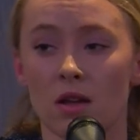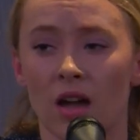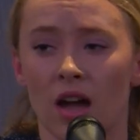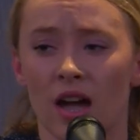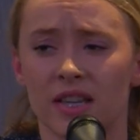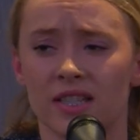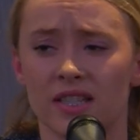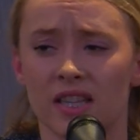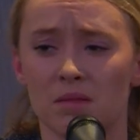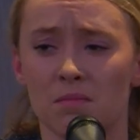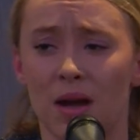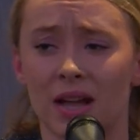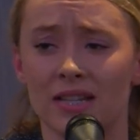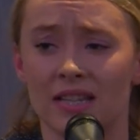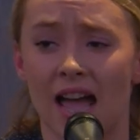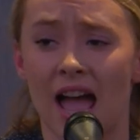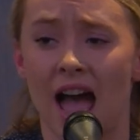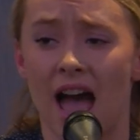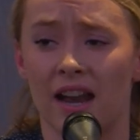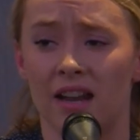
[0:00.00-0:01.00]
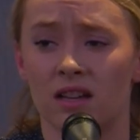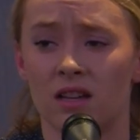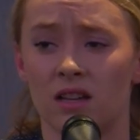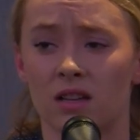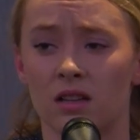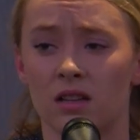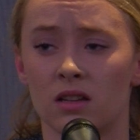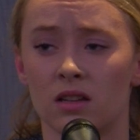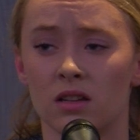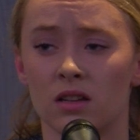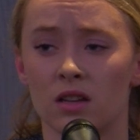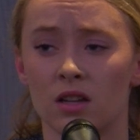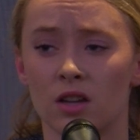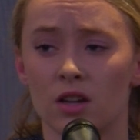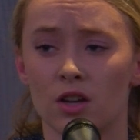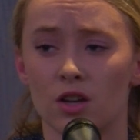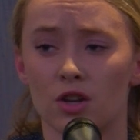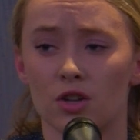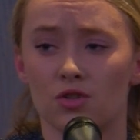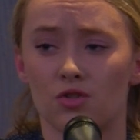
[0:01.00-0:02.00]
I see my dad,
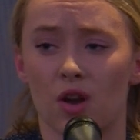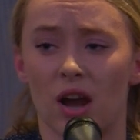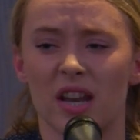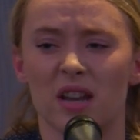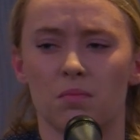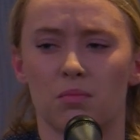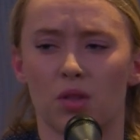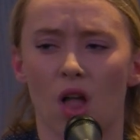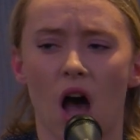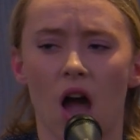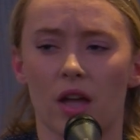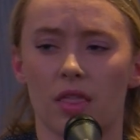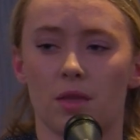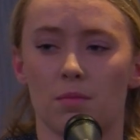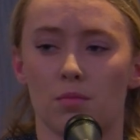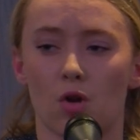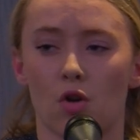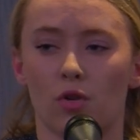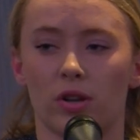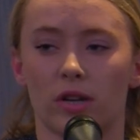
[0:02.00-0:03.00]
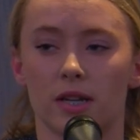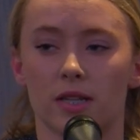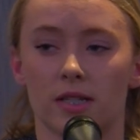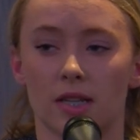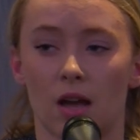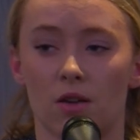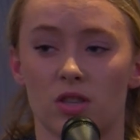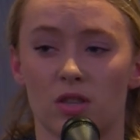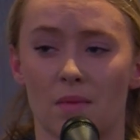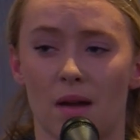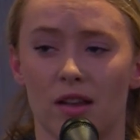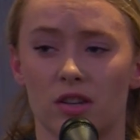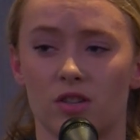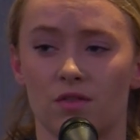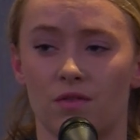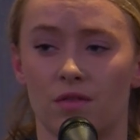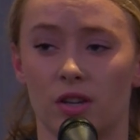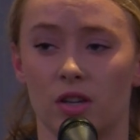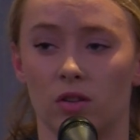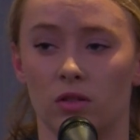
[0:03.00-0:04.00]
trying to block the brokenness I was about to
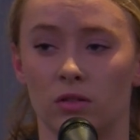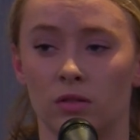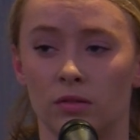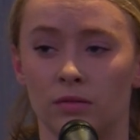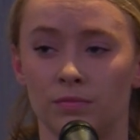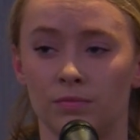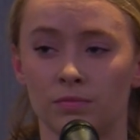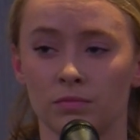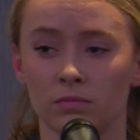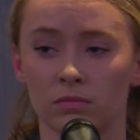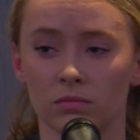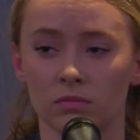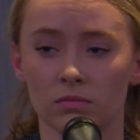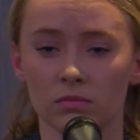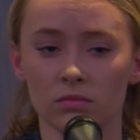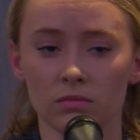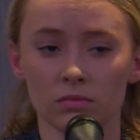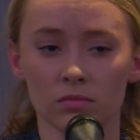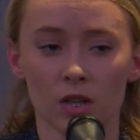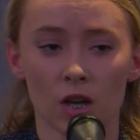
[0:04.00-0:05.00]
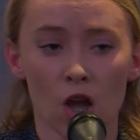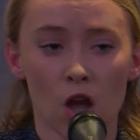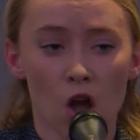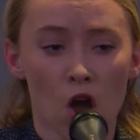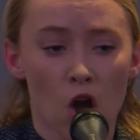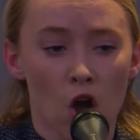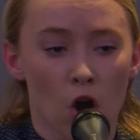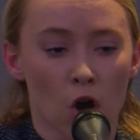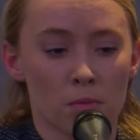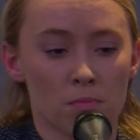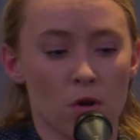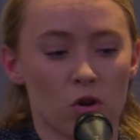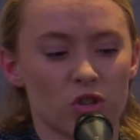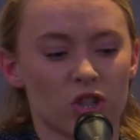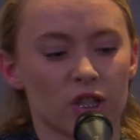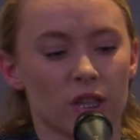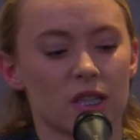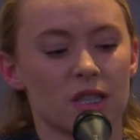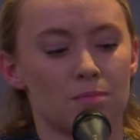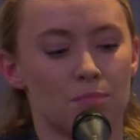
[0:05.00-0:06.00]
feel. Her
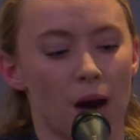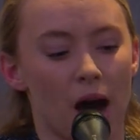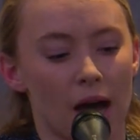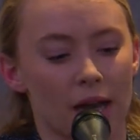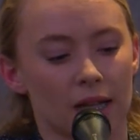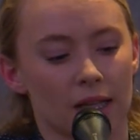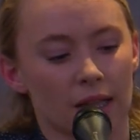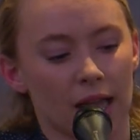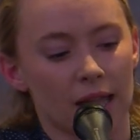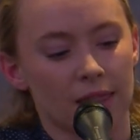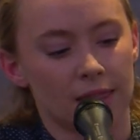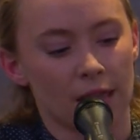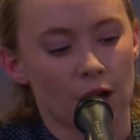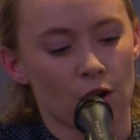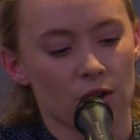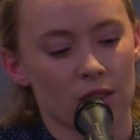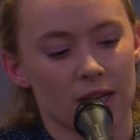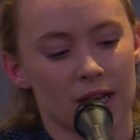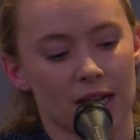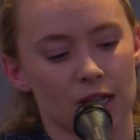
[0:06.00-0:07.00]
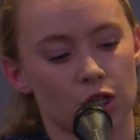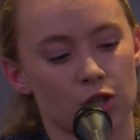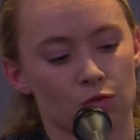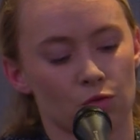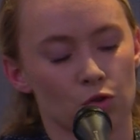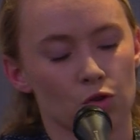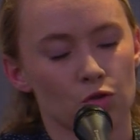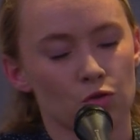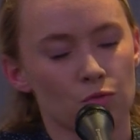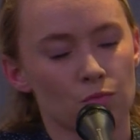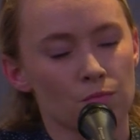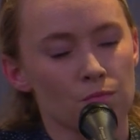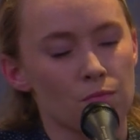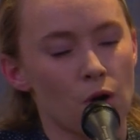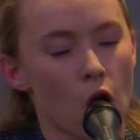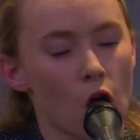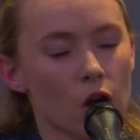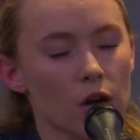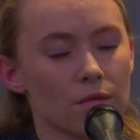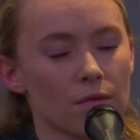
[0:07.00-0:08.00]
motionless body laid there in the next room.
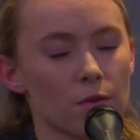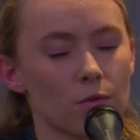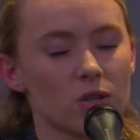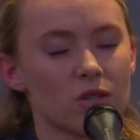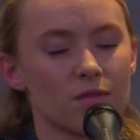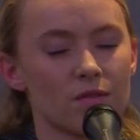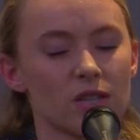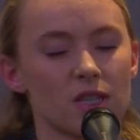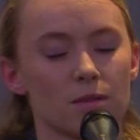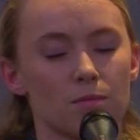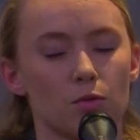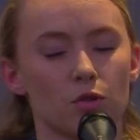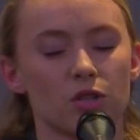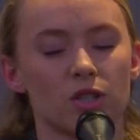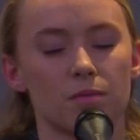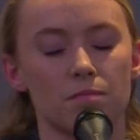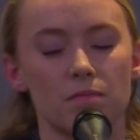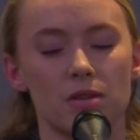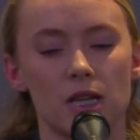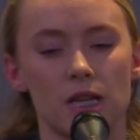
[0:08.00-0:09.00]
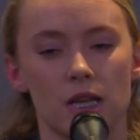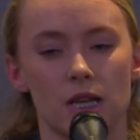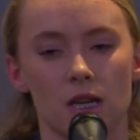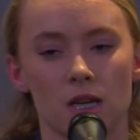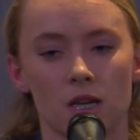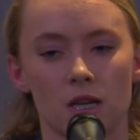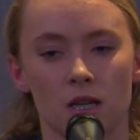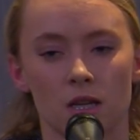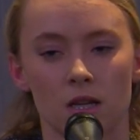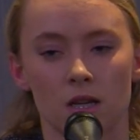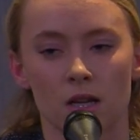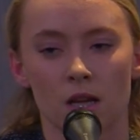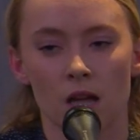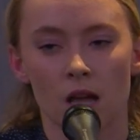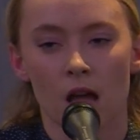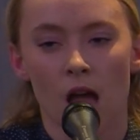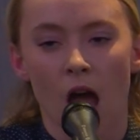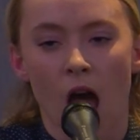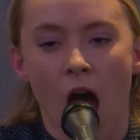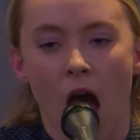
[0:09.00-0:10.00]
Part of it was visible to me.
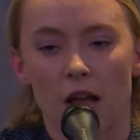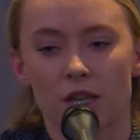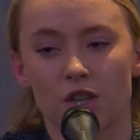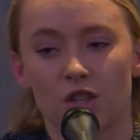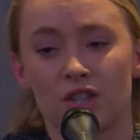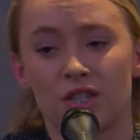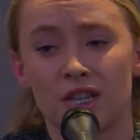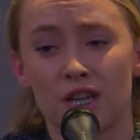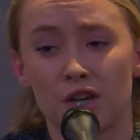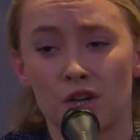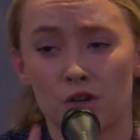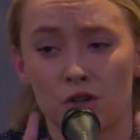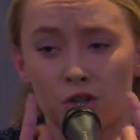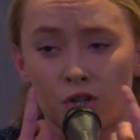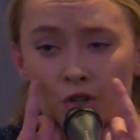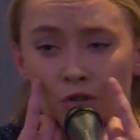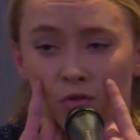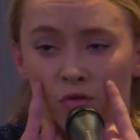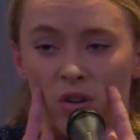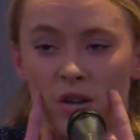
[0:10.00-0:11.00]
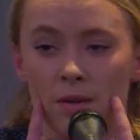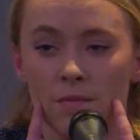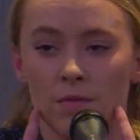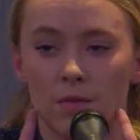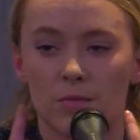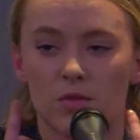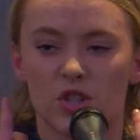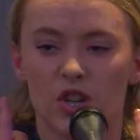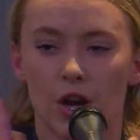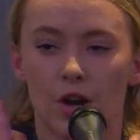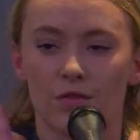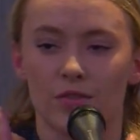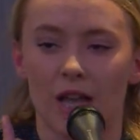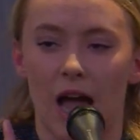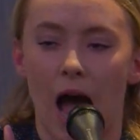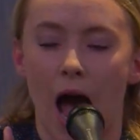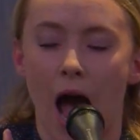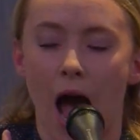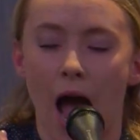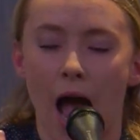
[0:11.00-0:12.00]
I saw the tears stream from the sheriff's
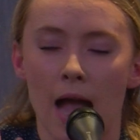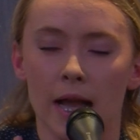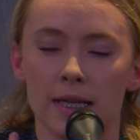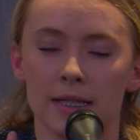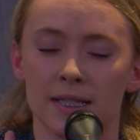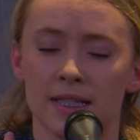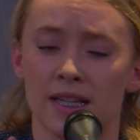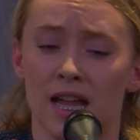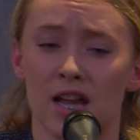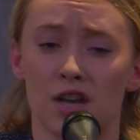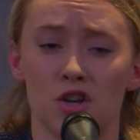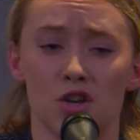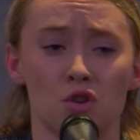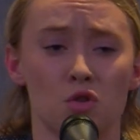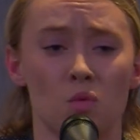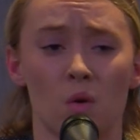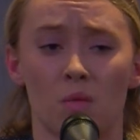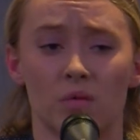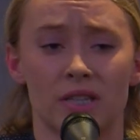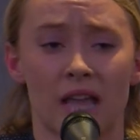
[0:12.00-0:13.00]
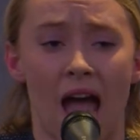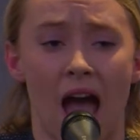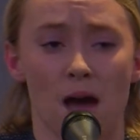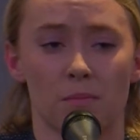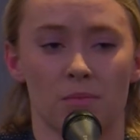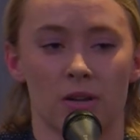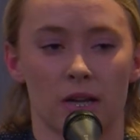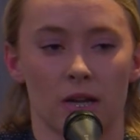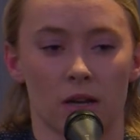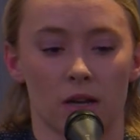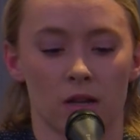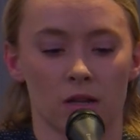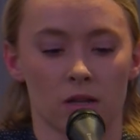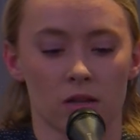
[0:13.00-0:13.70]
eyes, and I knew what was happening.